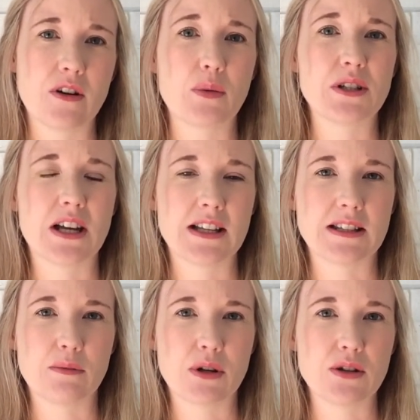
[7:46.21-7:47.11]
I wish I had
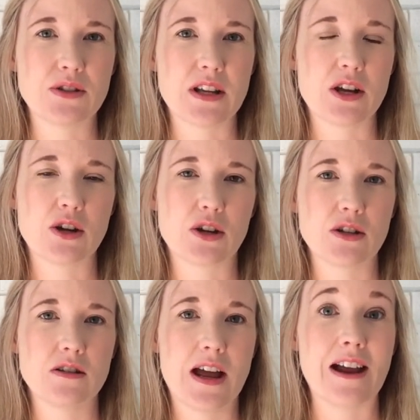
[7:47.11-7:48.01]
someone else there who
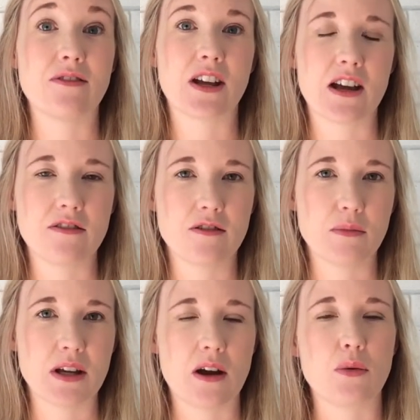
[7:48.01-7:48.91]
could advocate for
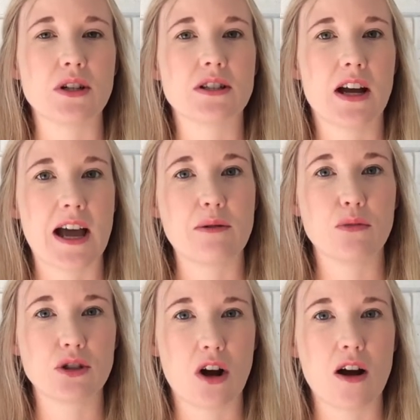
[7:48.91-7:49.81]
me. I wish I had
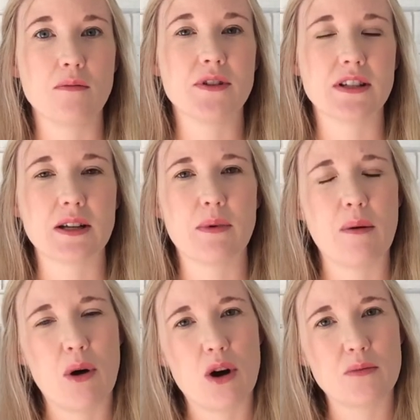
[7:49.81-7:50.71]
more time to think about
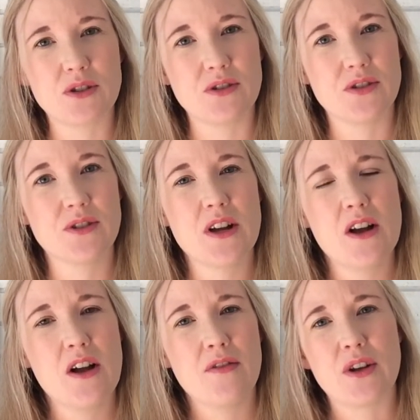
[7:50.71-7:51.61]
my options,
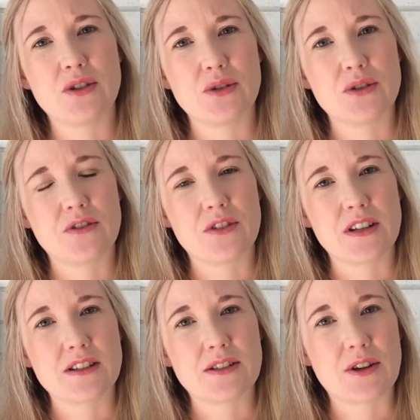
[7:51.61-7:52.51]
those sorts of
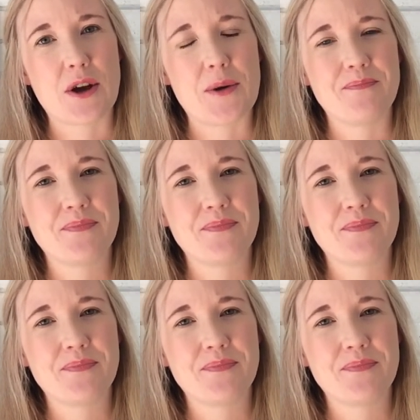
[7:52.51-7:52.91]
things. So